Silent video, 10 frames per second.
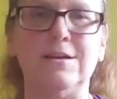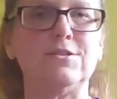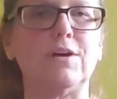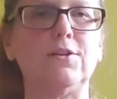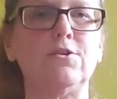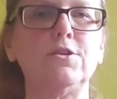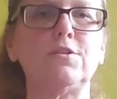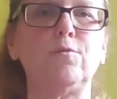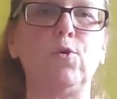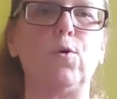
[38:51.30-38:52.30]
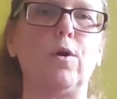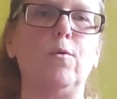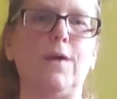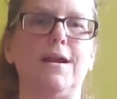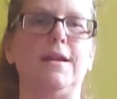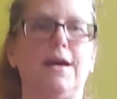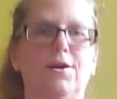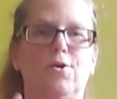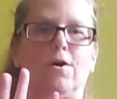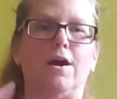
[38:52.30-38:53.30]
So I learned this from Cora Wynn. Hi,
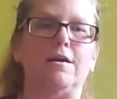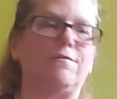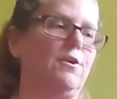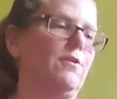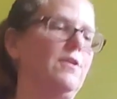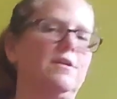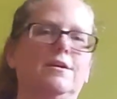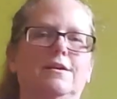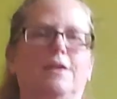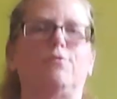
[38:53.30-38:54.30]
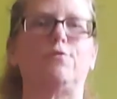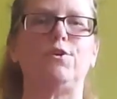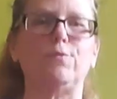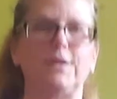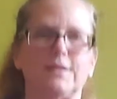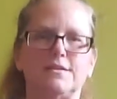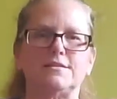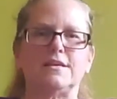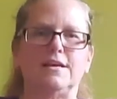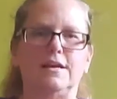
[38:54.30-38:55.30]
Cora, if you're ever viewing this.